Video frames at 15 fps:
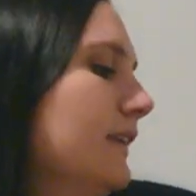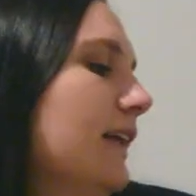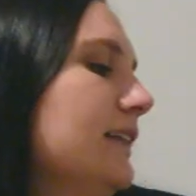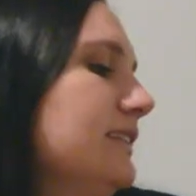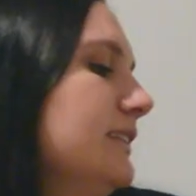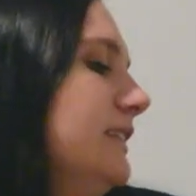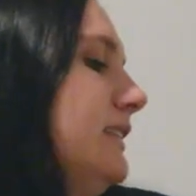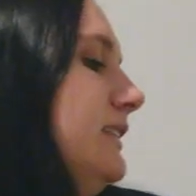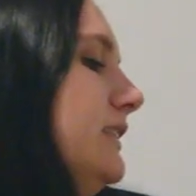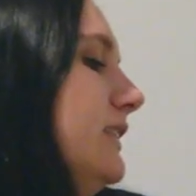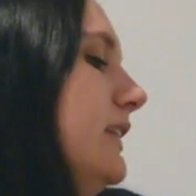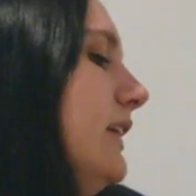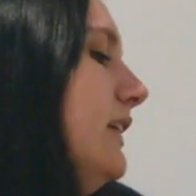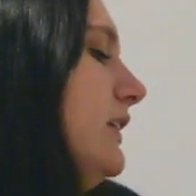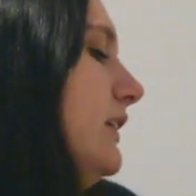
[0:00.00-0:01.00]
Lastly
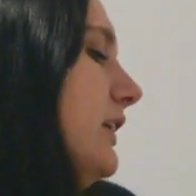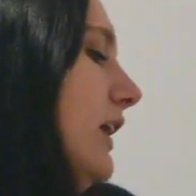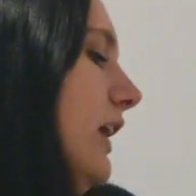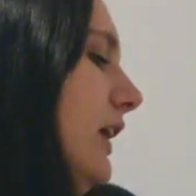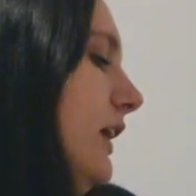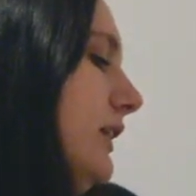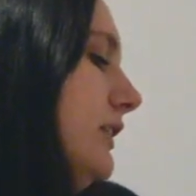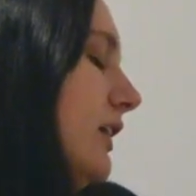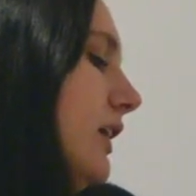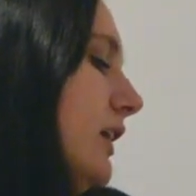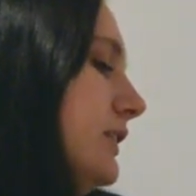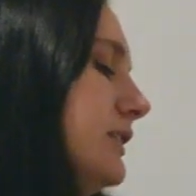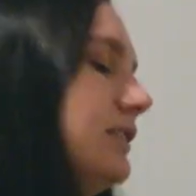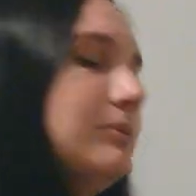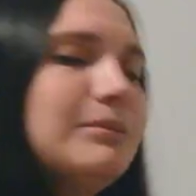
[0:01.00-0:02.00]
today, I got
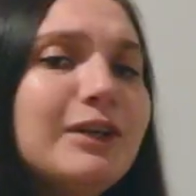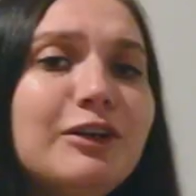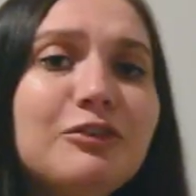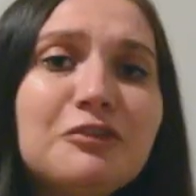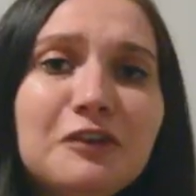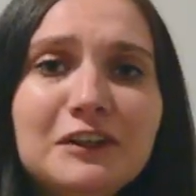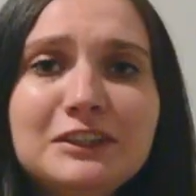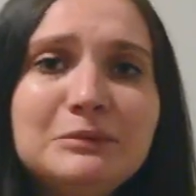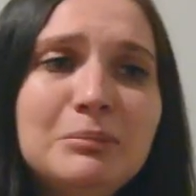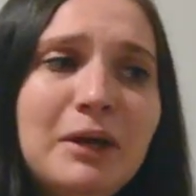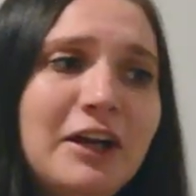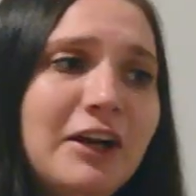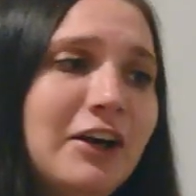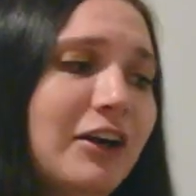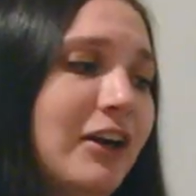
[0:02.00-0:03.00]
my
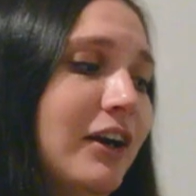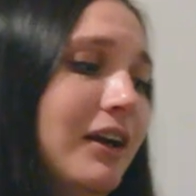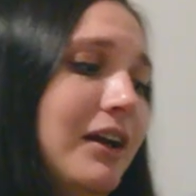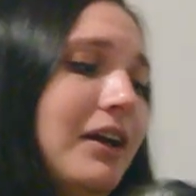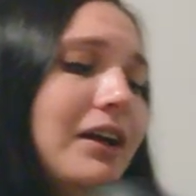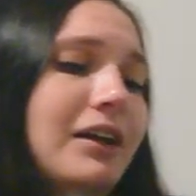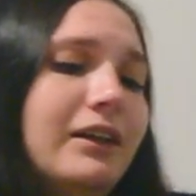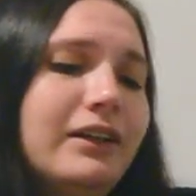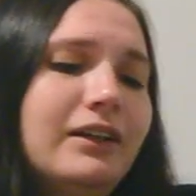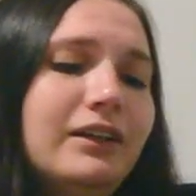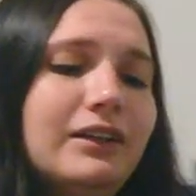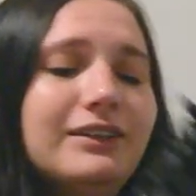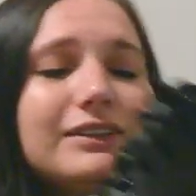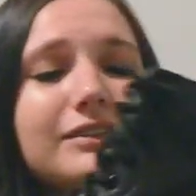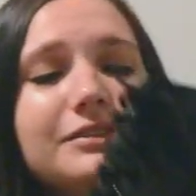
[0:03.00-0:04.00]
first pair
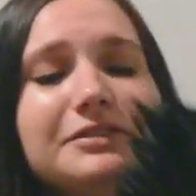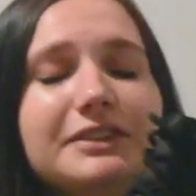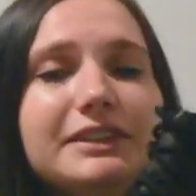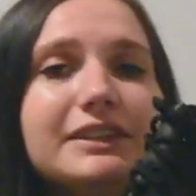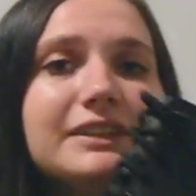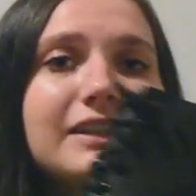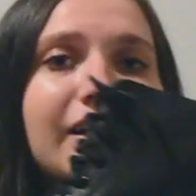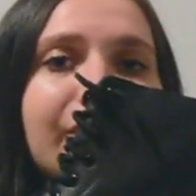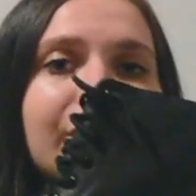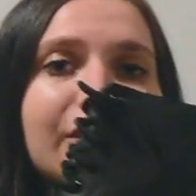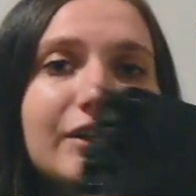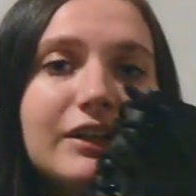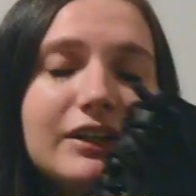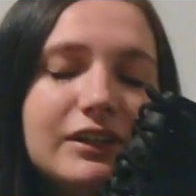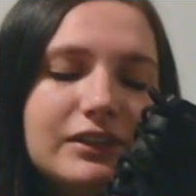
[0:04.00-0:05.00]
of vegan
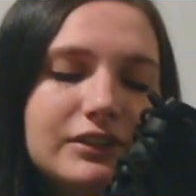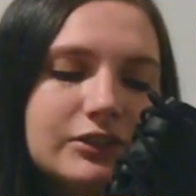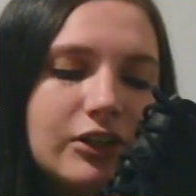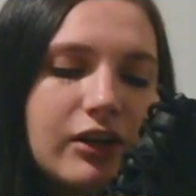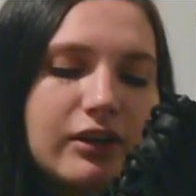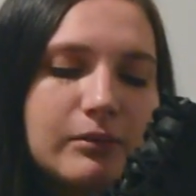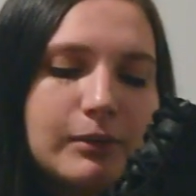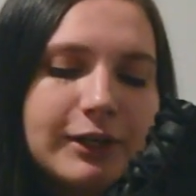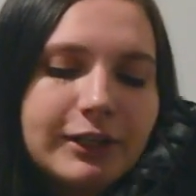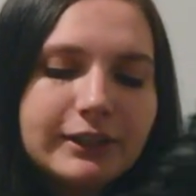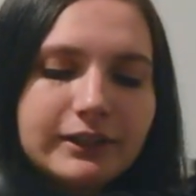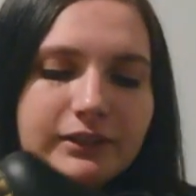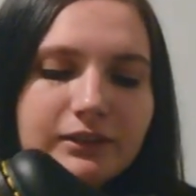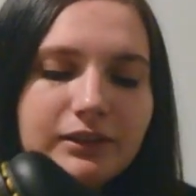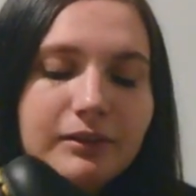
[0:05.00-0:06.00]
leather Doc
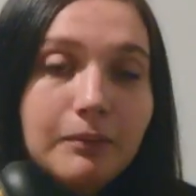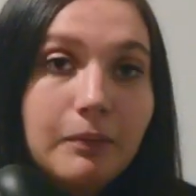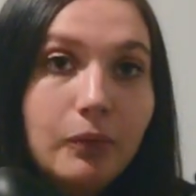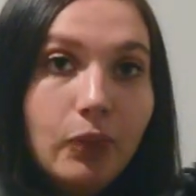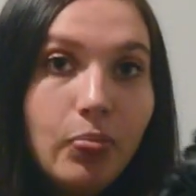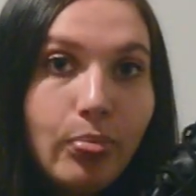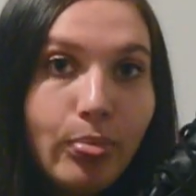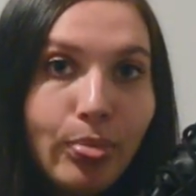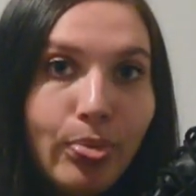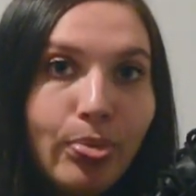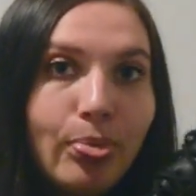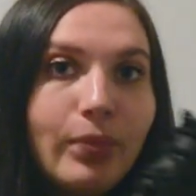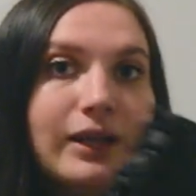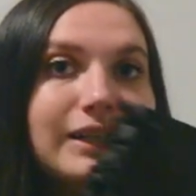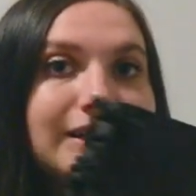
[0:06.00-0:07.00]
Martens.
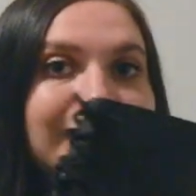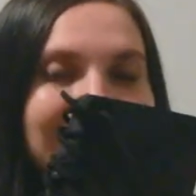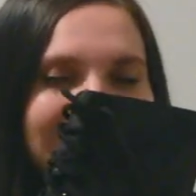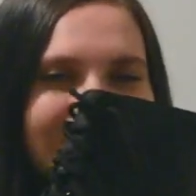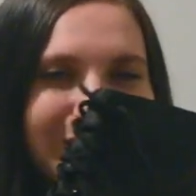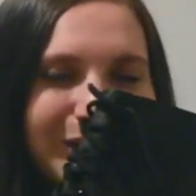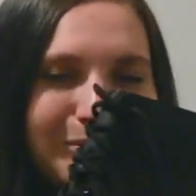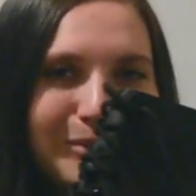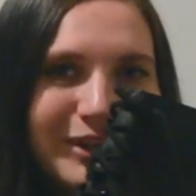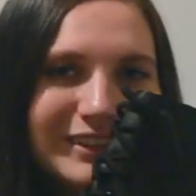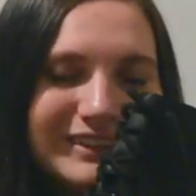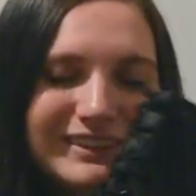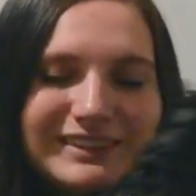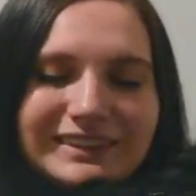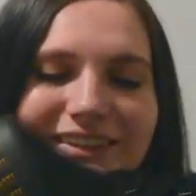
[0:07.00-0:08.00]
Doc
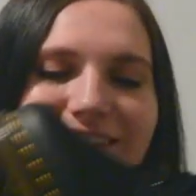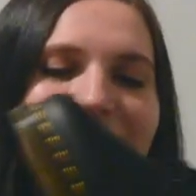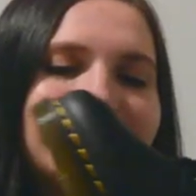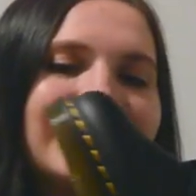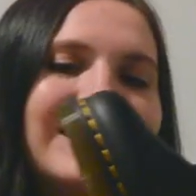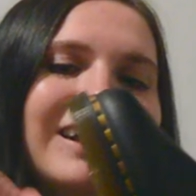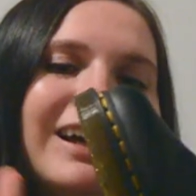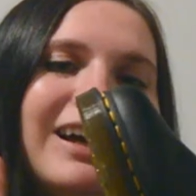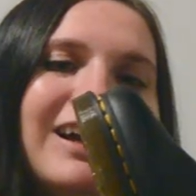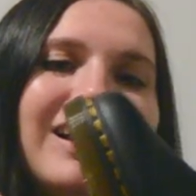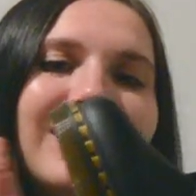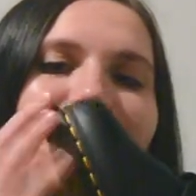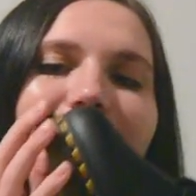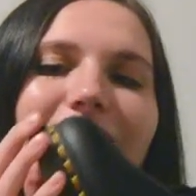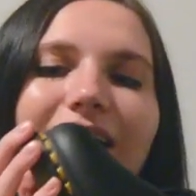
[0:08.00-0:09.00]
Martens.
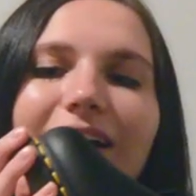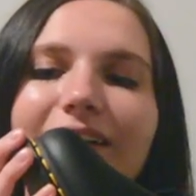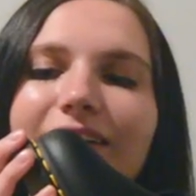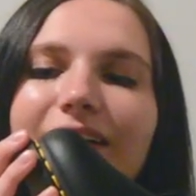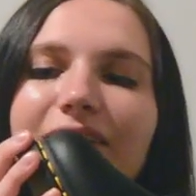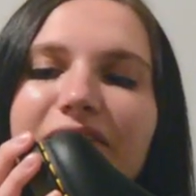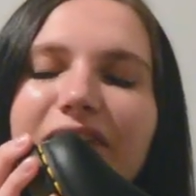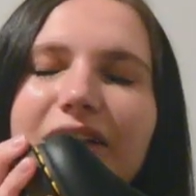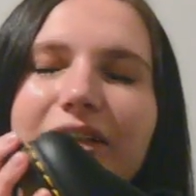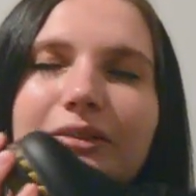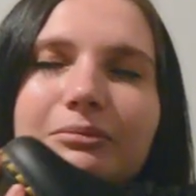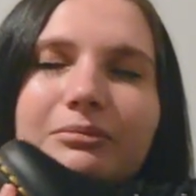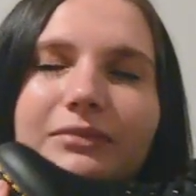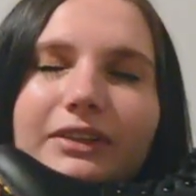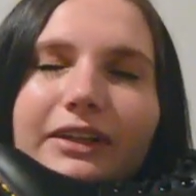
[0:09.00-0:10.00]
I love
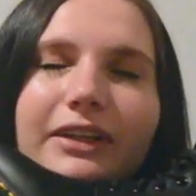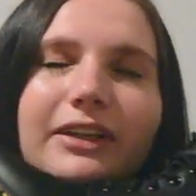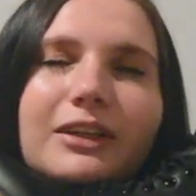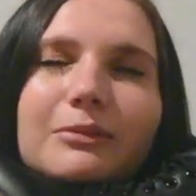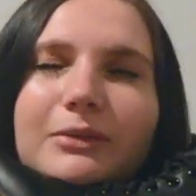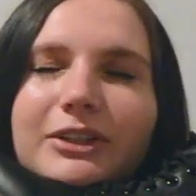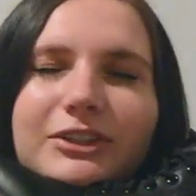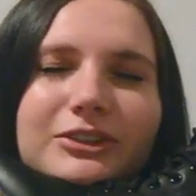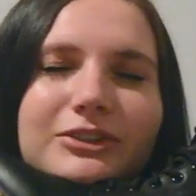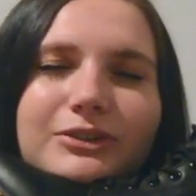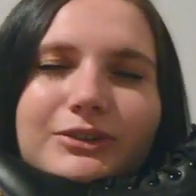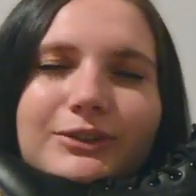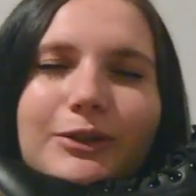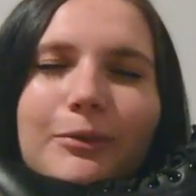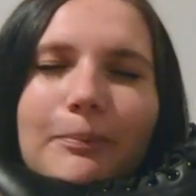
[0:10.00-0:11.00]
them. They're my
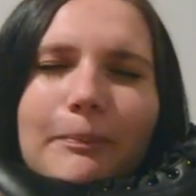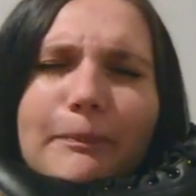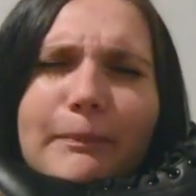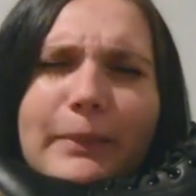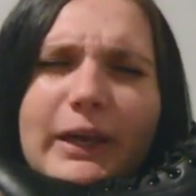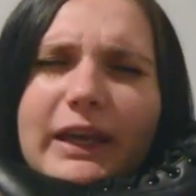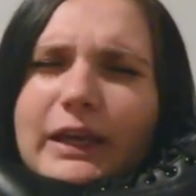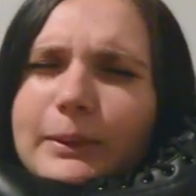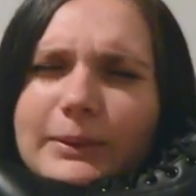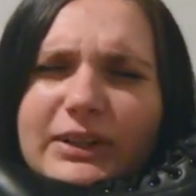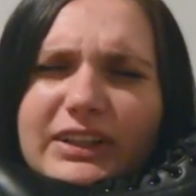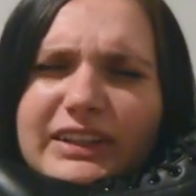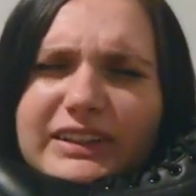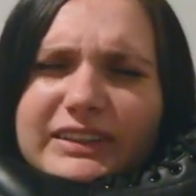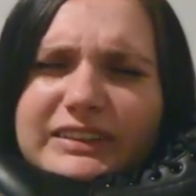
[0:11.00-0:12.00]
new
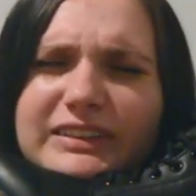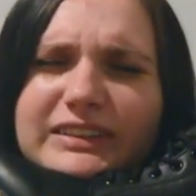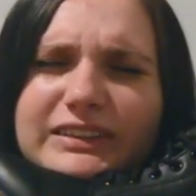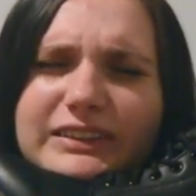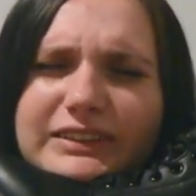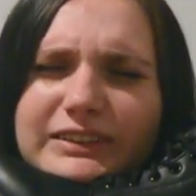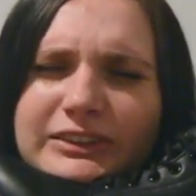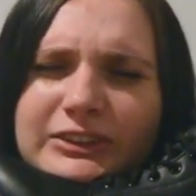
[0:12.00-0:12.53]
babies.